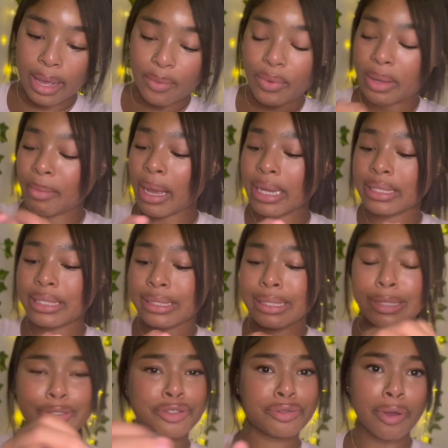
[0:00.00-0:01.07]
we might just
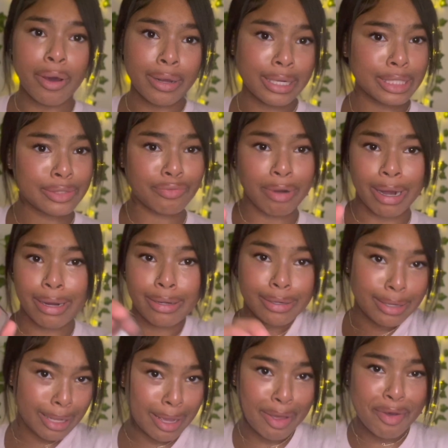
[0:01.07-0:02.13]
install this right
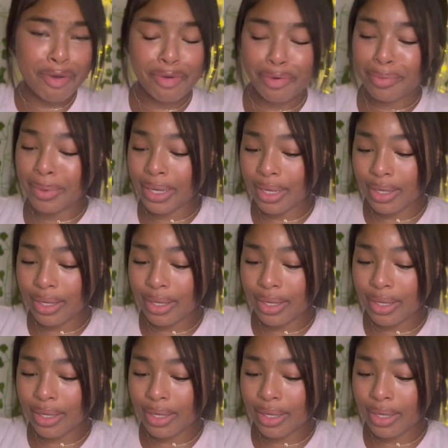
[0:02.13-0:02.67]
now.